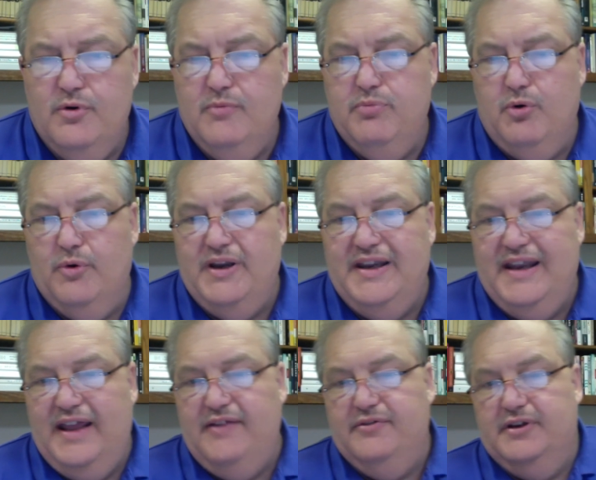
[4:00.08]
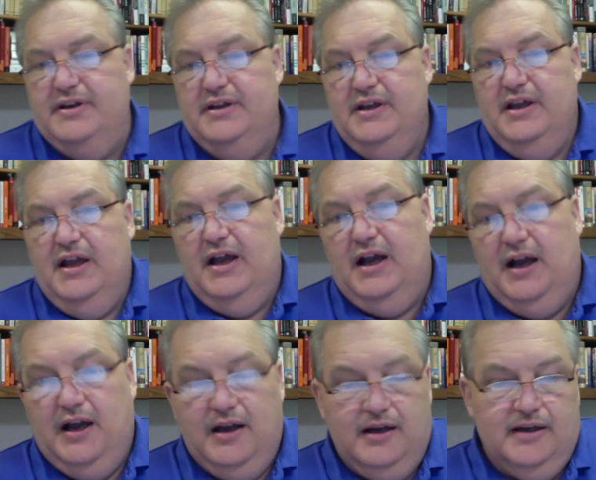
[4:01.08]
one point David,
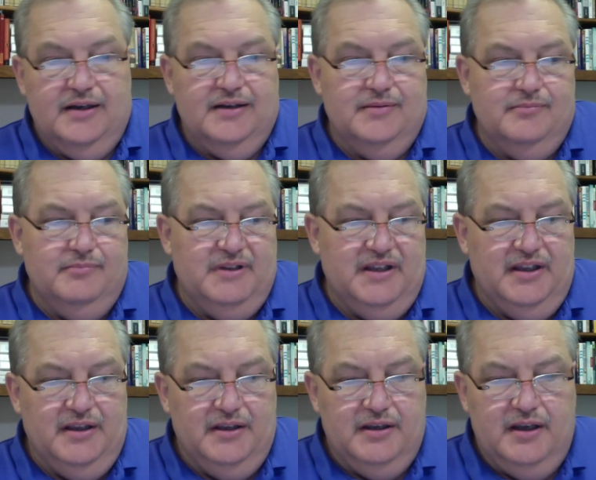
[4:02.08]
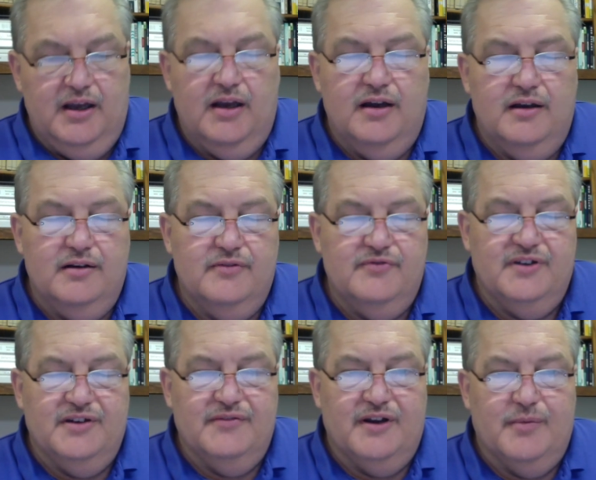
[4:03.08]

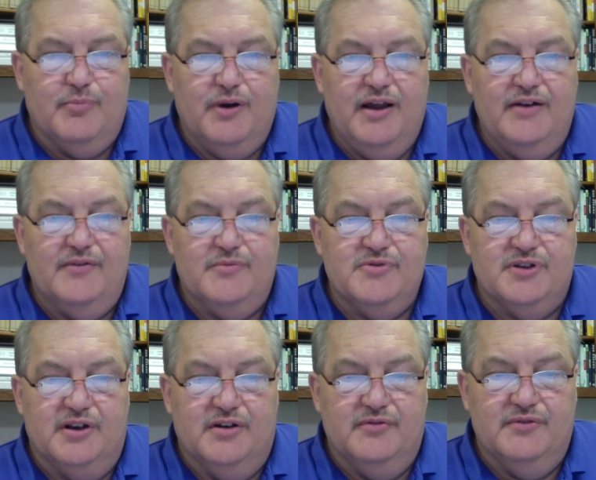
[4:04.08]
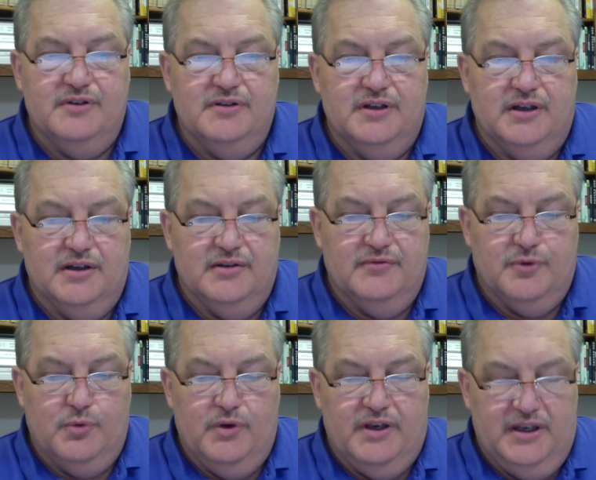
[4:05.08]
feeling very proud of himself and
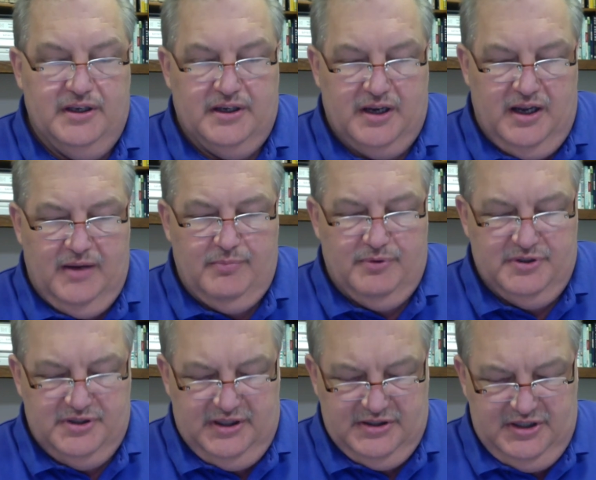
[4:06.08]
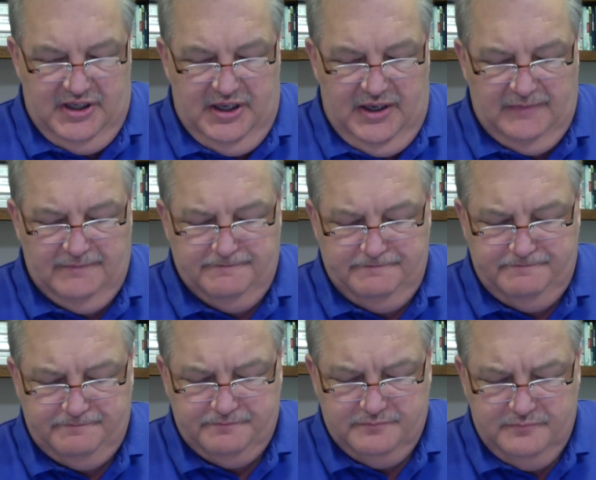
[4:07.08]
for what he had accomplished as king
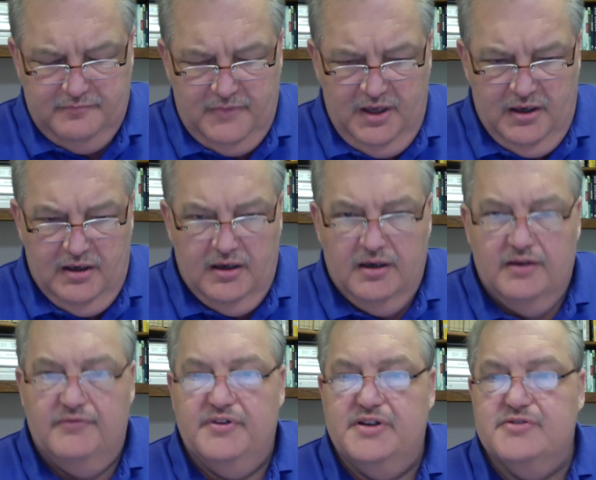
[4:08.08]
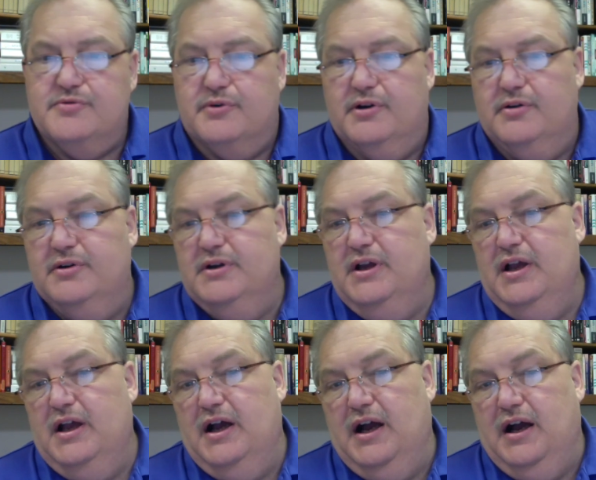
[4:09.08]
of Israel,
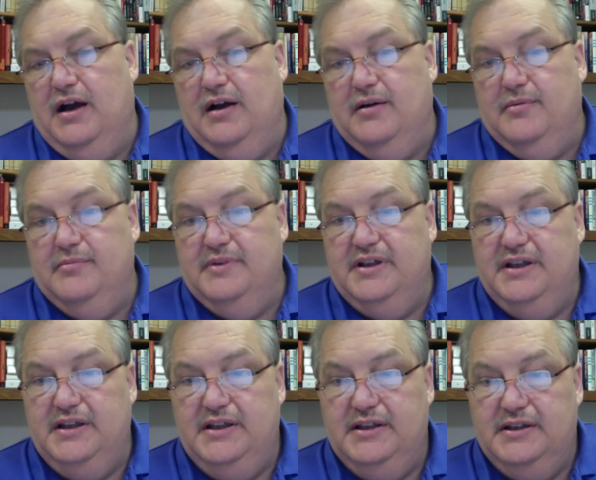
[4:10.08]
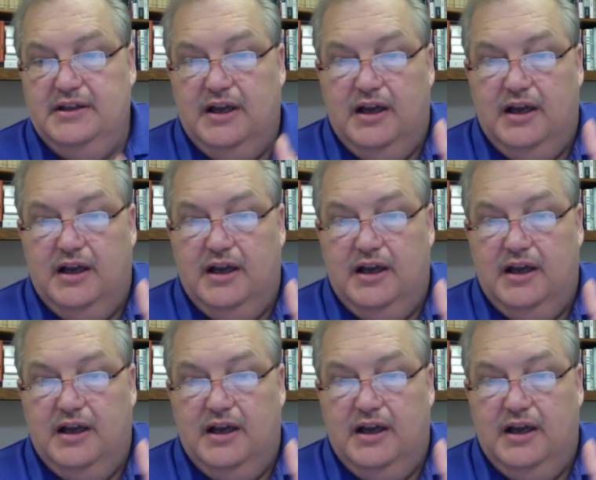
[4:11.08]
he